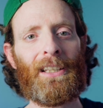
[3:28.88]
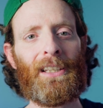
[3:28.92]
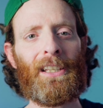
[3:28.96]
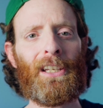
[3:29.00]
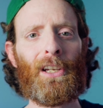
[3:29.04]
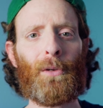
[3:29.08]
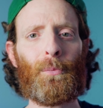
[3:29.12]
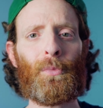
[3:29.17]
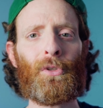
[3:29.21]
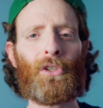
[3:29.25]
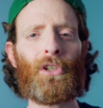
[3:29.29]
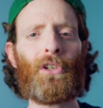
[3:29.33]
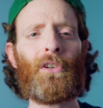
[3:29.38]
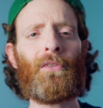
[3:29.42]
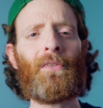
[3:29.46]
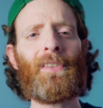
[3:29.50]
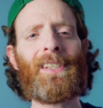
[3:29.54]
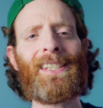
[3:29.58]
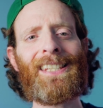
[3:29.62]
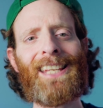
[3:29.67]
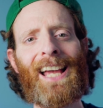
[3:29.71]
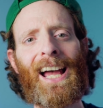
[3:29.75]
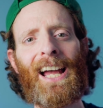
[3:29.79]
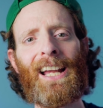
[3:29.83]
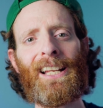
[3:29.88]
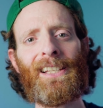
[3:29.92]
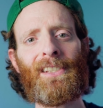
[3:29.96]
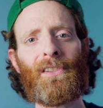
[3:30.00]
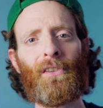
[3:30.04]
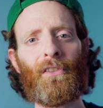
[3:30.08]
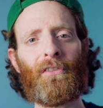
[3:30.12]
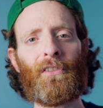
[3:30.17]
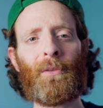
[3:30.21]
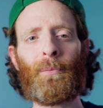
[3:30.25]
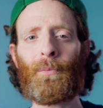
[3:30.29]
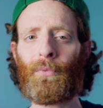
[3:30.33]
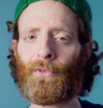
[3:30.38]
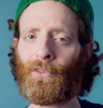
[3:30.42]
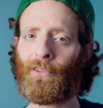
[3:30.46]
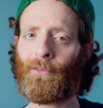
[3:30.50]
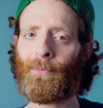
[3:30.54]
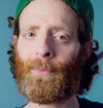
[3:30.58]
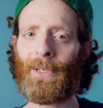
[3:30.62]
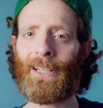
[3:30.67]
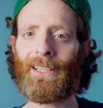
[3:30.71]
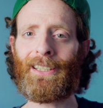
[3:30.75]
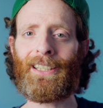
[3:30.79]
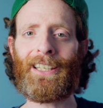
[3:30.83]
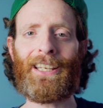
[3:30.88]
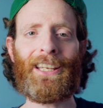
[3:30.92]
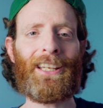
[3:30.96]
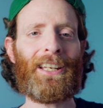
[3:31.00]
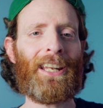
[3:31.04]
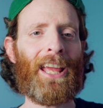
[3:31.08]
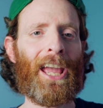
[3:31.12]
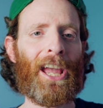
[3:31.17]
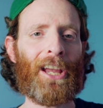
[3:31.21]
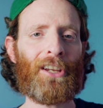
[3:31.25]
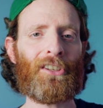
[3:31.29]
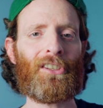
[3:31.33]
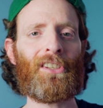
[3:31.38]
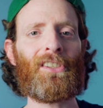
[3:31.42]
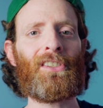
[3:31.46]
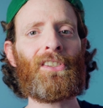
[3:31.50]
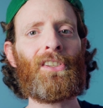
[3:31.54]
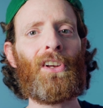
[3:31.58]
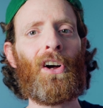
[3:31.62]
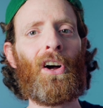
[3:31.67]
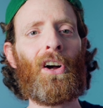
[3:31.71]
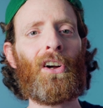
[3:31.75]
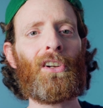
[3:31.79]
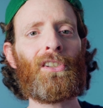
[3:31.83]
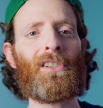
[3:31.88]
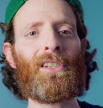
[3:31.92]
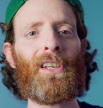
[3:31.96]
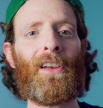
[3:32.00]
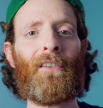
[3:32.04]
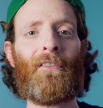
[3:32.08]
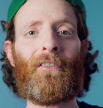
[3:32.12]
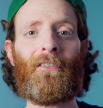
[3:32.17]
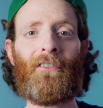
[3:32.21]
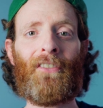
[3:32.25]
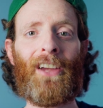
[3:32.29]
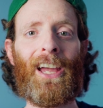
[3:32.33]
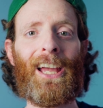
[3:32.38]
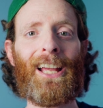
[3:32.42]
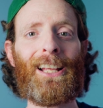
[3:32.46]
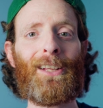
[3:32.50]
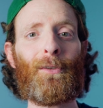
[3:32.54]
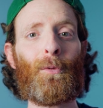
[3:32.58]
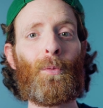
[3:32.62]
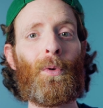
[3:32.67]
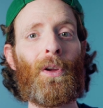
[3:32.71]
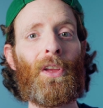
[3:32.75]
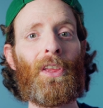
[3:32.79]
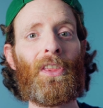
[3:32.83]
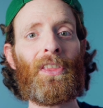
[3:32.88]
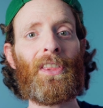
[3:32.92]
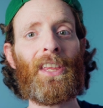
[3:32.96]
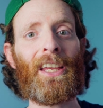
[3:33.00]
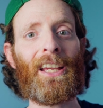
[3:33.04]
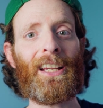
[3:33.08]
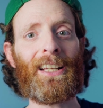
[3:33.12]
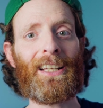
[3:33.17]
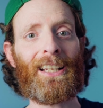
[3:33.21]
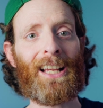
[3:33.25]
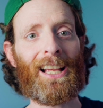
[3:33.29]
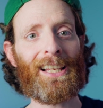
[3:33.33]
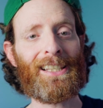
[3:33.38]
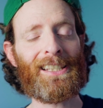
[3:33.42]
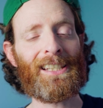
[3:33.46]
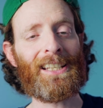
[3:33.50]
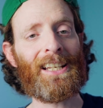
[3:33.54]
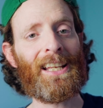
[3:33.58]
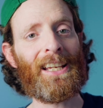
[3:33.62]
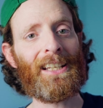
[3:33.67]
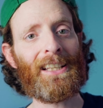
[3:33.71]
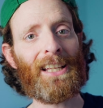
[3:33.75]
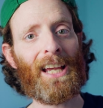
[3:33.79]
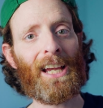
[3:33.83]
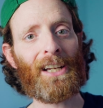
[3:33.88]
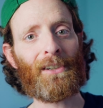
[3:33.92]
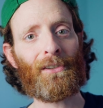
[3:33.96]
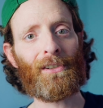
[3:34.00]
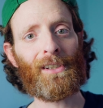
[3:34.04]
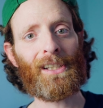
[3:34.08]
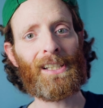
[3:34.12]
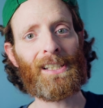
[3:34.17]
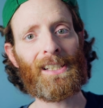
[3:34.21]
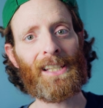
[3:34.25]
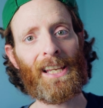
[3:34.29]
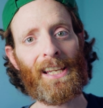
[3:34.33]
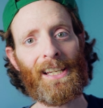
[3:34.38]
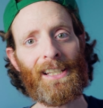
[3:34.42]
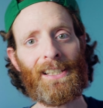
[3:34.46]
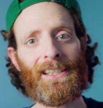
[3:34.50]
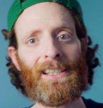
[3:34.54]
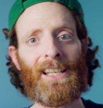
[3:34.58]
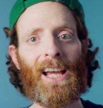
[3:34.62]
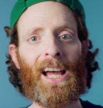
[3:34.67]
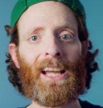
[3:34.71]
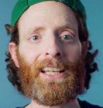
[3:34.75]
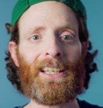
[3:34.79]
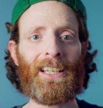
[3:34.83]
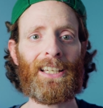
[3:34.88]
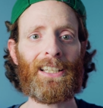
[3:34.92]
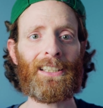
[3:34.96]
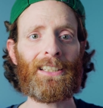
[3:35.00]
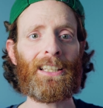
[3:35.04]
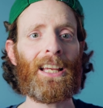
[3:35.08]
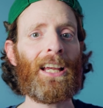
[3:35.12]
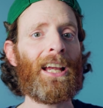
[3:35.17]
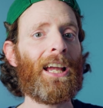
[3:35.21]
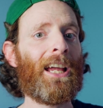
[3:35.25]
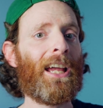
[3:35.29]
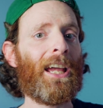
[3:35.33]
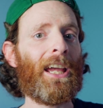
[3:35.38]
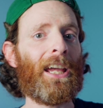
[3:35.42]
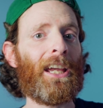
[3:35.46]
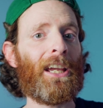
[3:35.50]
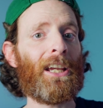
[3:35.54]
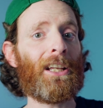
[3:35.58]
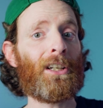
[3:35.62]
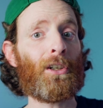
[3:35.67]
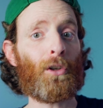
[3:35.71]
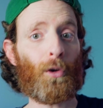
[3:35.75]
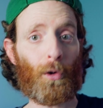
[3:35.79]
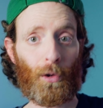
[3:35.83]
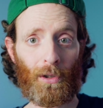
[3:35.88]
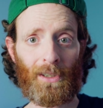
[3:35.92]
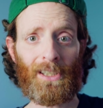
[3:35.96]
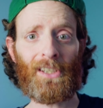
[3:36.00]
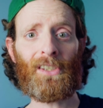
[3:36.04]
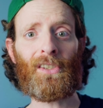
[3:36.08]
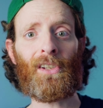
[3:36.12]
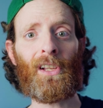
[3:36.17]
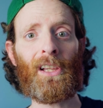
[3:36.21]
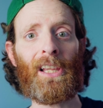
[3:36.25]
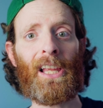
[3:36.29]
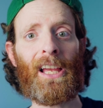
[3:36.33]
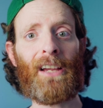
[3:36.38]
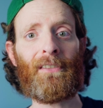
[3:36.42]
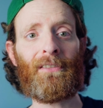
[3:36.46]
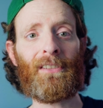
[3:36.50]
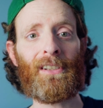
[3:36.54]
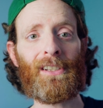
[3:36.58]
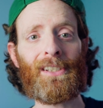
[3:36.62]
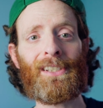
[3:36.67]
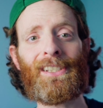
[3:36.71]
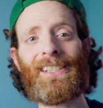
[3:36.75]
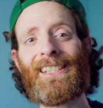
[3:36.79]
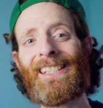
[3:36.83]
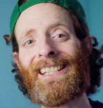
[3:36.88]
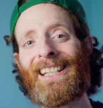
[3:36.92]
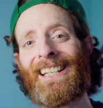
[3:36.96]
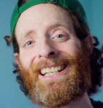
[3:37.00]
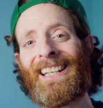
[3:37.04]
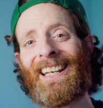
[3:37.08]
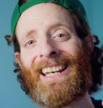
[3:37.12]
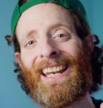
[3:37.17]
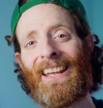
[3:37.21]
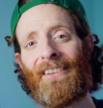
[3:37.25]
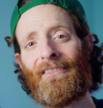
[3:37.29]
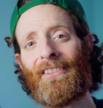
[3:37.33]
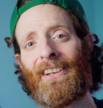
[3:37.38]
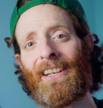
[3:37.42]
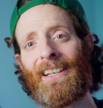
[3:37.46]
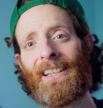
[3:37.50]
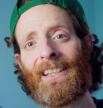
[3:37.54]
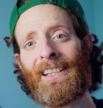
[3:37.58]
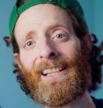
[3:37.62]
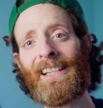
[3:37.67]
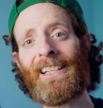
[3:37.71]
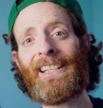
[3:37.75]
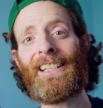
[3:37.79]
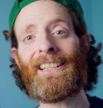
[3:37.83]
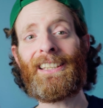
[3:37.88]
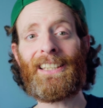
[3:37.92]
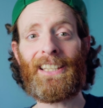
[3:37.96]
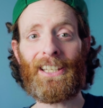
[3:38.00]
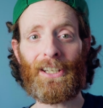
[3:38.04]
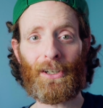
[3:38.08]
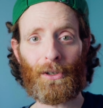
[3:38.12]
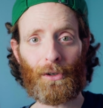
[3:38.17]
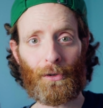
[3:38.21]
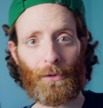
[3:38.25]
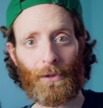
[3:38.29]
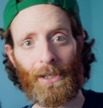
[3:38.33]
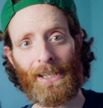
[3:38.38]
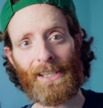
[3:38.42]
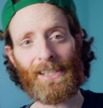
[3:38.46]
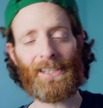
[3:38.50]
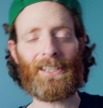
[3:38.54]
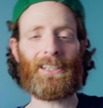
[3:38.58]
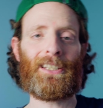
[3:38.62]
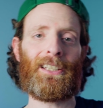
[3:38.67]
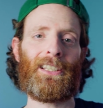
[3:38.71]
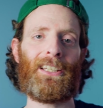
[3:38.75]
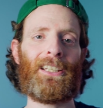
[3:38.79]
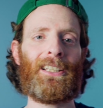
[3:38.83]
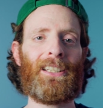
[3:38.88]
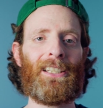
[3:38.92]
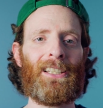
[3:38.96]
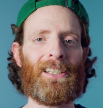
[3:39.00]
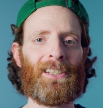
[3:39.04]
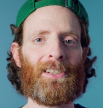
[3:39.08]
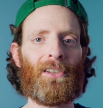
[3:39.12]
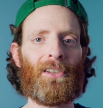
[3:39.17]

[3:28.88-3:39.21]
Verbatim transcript: They observed signs of improvement in anxious dogs fed with the caseinate hydrolysate diet, and cortisol levels significantly decreased in these